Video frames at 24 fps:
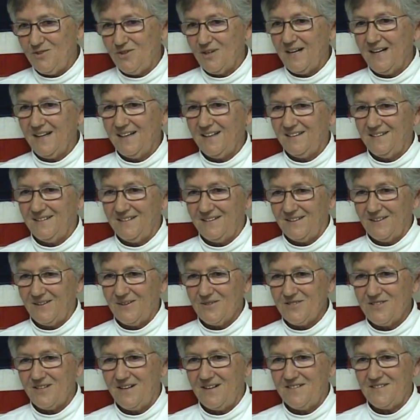dragging the
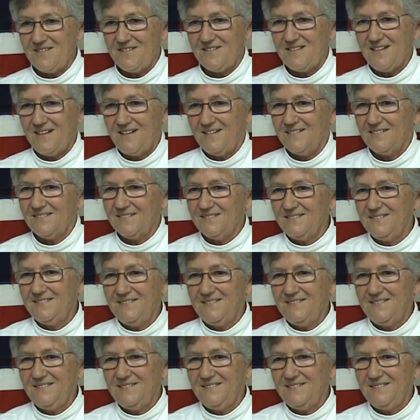negotiations out.